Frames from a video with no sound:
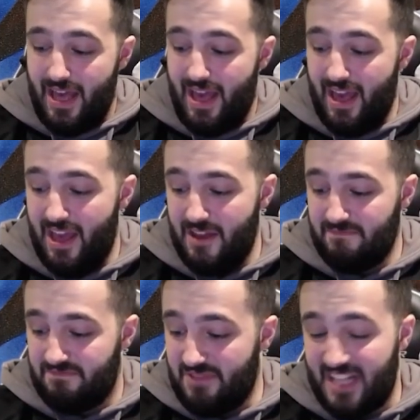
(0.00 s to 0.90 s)

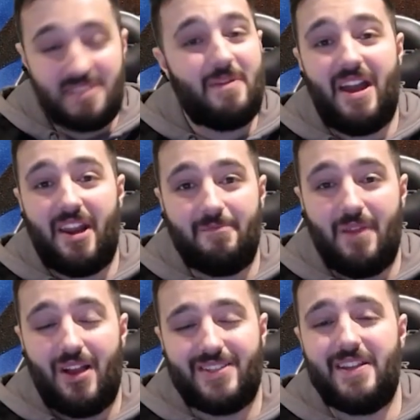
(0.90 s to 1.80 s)
and that's about it.
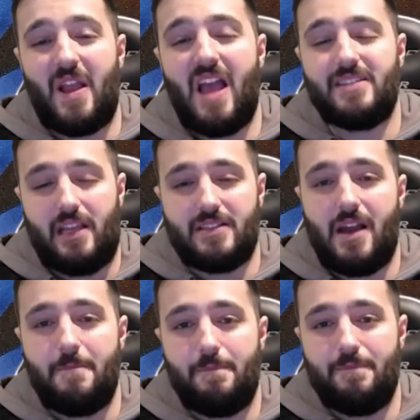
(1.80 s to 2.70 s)
I'll see you guys next
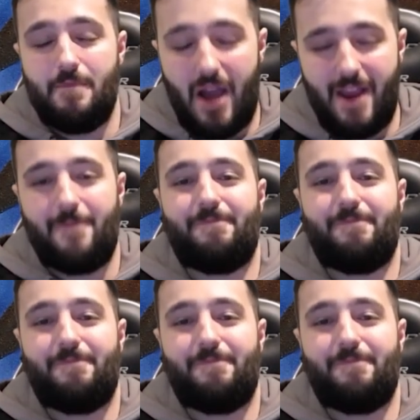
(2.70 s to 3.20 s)
time. Bye.